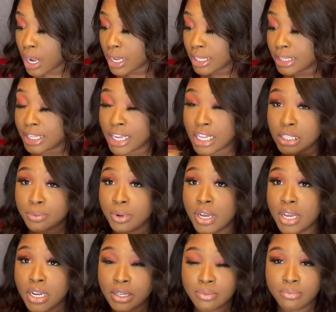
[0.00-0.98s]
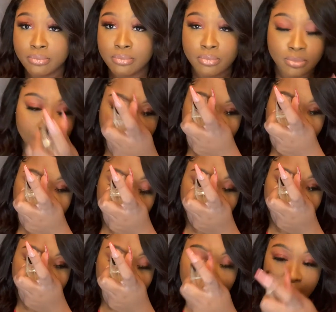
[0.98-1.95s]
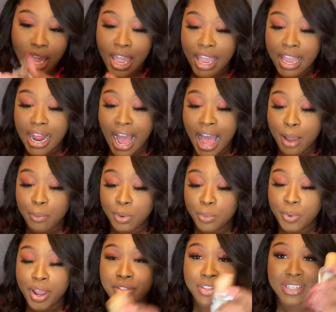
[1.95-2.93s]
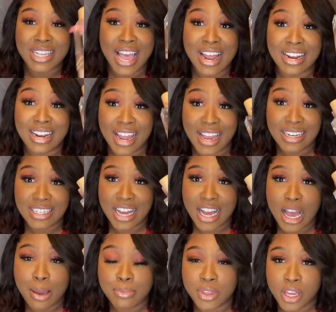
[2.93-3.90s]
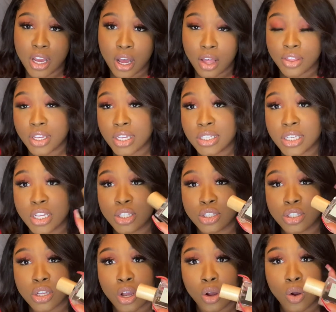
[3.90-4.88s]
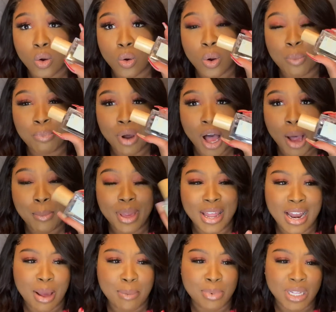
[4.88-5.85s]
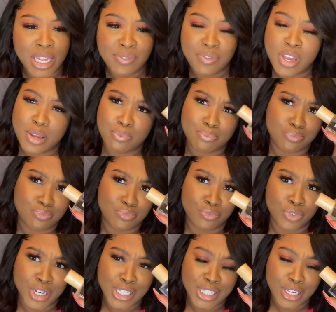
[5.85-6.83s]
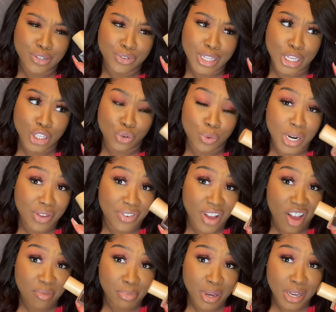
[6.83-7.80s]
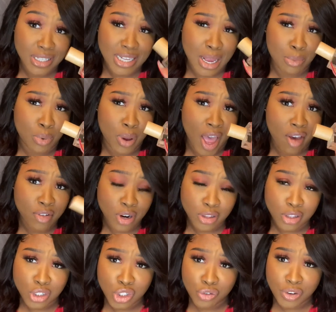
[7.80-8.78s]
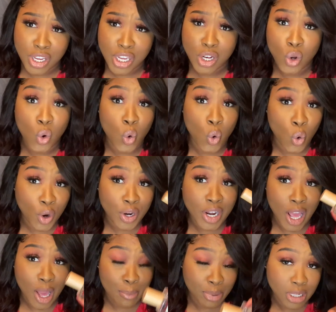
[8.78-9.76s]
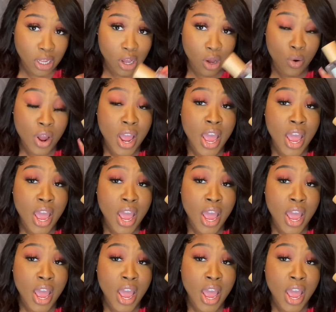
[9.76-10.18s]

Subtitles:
This one, and I would wear this at nighttime, y'all. This is so bomb. And I believe it retails for like $25. I will have it on the screen or down below.